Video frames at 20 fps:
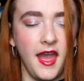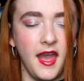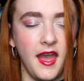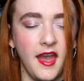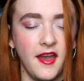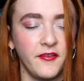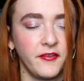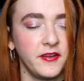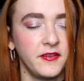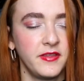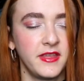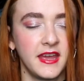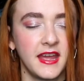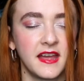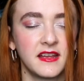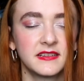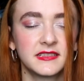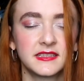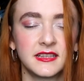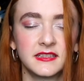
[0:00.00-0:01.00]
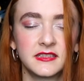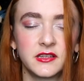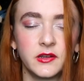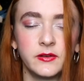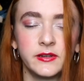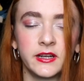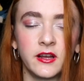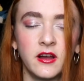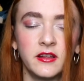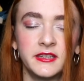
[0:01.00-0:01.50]
everything else that's
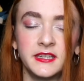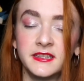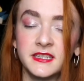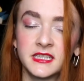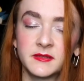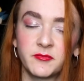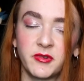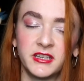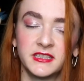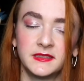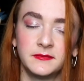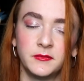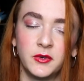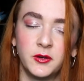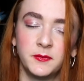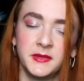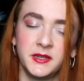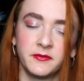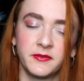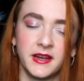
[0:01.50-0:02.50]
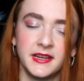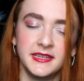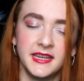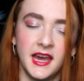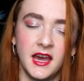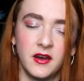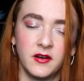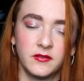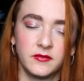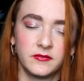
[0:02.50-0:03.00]
going on in this present moment right
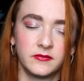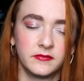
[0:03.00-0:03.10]
now,